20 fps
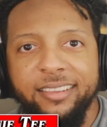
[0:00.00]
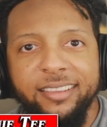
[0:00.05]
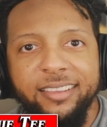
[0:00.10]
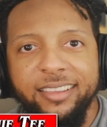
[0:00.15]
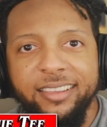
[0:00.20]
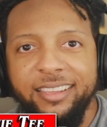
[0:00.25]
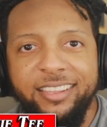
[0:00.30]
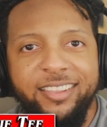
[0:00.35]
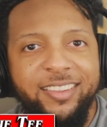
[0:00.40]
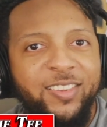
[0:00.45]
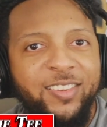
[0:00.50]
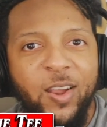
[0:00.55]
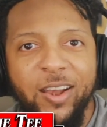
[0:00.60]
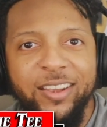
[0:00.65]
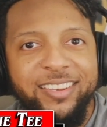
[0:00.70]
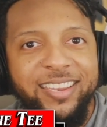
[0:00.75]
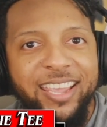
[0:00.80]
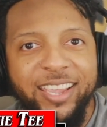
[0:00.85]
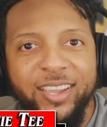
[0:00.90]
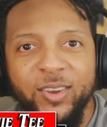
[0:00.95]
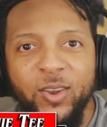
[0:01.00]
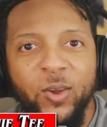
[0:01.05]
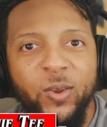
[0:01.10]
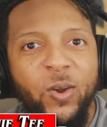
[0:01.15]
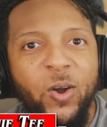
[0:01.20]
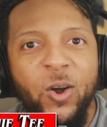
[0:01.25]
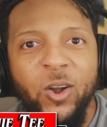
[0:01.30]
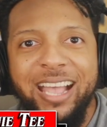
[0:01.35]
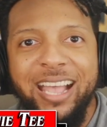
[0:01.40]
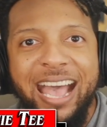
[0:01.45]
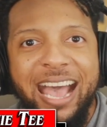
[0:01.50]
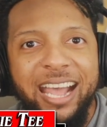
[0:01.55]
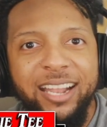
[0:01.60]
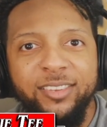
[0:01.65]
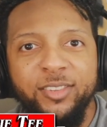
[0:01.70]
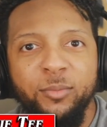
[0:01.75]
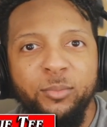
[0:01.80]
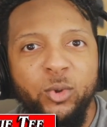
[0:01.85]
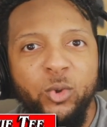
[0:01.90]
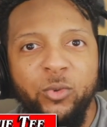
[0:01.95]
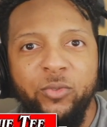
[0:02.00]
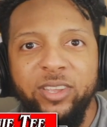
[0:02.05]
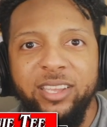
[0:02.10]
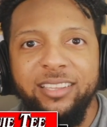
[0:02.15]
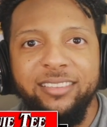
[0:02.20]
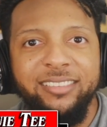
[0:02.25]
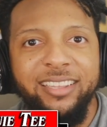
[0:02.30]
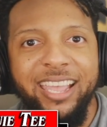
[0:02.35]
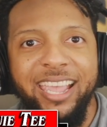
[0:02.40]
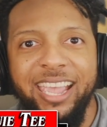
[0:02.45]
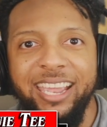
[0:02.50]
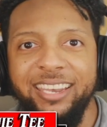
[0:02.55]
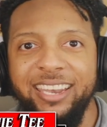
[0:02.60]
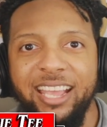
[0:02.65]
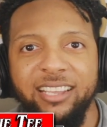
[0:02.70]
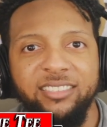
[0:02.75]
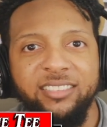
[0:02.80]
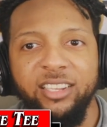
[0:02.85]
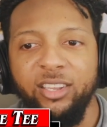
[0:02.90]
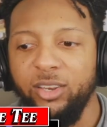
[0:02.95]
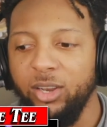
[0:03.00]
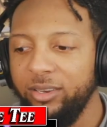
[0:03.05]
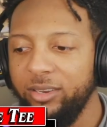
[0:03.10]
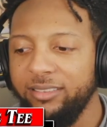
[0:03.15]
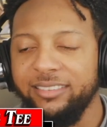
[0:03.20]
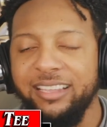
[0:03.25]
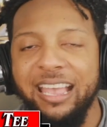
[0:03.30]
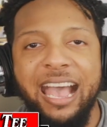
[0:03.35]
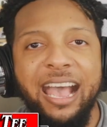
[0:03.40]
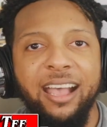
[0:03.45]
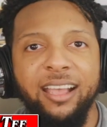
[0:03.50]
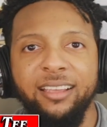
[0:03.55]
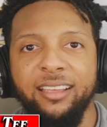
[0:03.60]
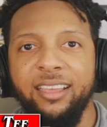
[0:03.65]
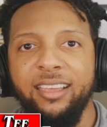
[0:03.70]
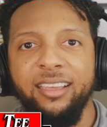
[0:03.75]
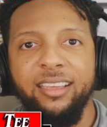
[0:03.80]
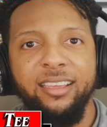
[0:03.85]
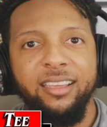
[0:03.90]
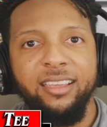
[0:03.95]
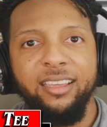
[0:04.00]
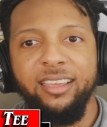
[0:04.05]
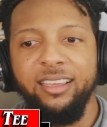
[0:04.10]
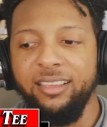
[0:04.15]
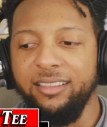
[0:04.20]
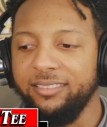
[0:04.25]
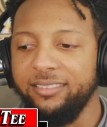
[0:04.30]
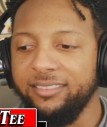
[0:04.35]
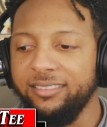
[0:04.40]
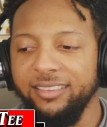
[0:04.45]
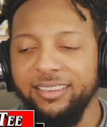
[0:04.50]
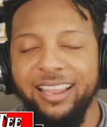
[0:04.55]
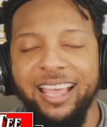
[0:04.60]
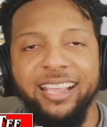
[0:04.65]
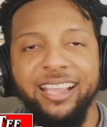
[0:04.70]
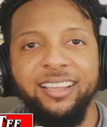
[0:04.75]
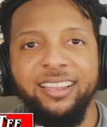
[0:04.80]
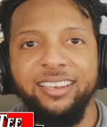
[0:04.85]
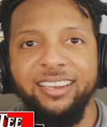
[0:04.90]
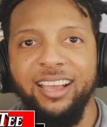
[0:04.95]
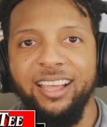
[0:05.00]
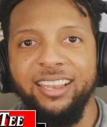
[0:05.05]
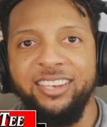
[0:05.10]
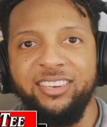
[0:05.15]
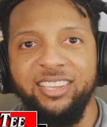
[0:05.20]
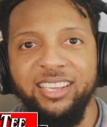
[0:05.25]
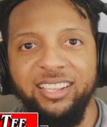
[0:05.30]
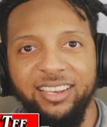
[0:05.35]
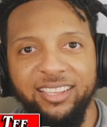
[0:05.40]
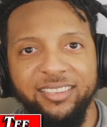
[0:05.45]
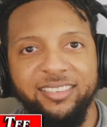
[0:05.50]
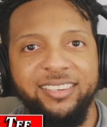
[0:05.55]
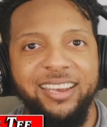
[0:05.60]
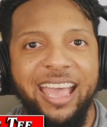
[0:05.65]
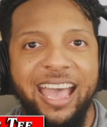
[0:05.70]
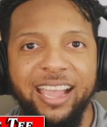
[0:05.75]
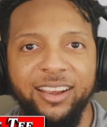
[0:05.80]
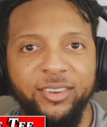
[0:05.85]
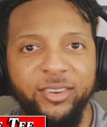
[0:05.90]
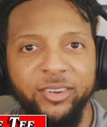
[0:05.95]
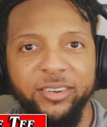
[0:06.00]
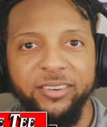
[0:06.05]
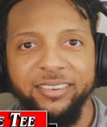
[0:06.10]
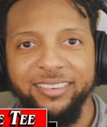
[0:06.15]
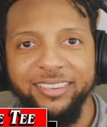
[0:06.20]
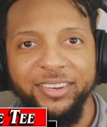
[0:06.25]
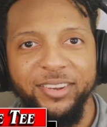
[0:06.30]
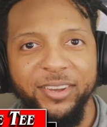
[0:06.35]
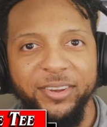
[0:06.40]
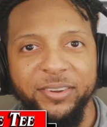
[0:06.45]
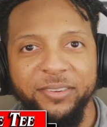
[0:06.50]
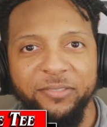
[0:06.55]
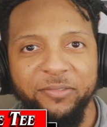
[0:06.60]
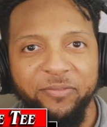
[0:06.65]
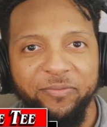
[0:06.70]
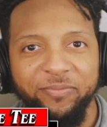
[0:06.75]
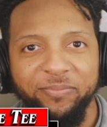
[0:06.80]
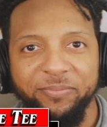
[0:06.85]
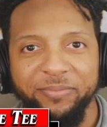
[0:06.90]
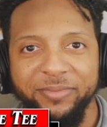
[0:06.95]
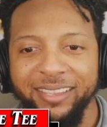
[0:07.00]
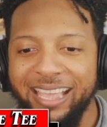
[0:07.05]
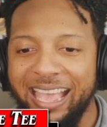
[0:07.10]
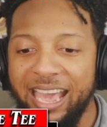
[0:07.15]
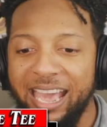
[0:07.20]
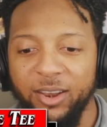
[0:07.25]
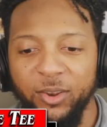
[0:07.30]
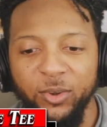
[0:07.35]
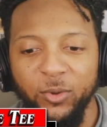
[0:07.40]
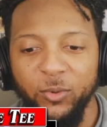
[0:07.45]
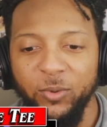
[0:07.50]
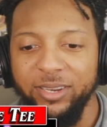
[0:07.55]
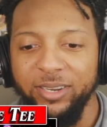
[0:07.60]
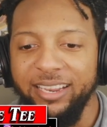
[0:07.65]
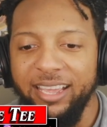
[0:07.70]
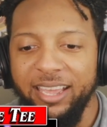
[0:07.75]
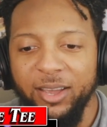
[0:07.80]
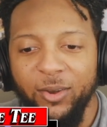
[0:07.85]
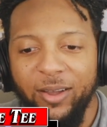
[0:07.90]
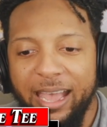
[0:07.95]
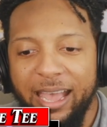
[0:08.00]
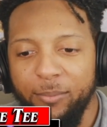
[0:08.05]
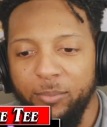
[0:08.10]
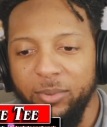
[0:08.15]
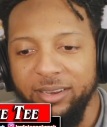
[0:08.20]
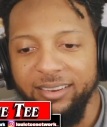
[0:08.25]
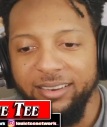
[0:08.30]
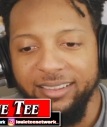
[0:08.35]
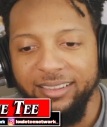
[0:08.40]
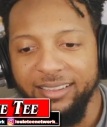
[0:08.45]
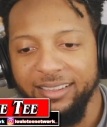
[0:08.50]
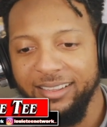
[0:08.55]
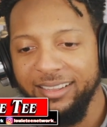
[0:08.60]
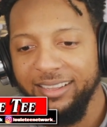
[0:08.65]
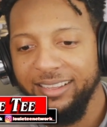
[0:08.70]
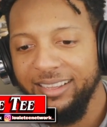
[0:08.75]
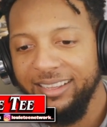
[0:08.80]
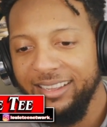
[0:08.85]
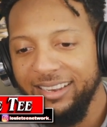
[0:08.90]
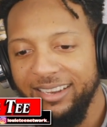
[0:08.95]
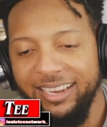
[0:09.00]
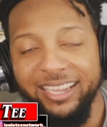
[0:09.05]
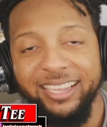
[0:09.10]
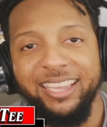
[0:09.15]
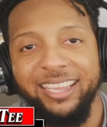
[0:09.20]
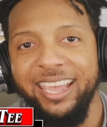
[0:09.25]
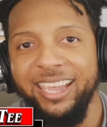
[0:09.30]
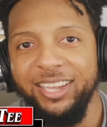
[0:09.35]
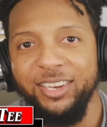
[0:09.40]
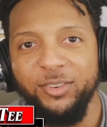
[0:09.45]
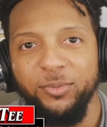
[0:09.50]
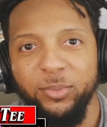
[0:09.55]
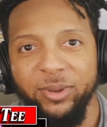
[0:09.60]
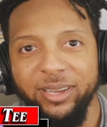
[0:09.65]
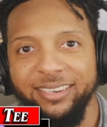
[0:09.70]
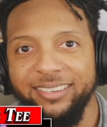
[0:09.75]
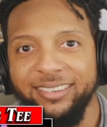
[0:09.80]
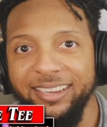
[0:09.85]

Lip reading: He started taking on all kinds of movies, and next thing you know, this guy is like a D-list actor, you know? I don't know what the hell happened to Nick Cage, but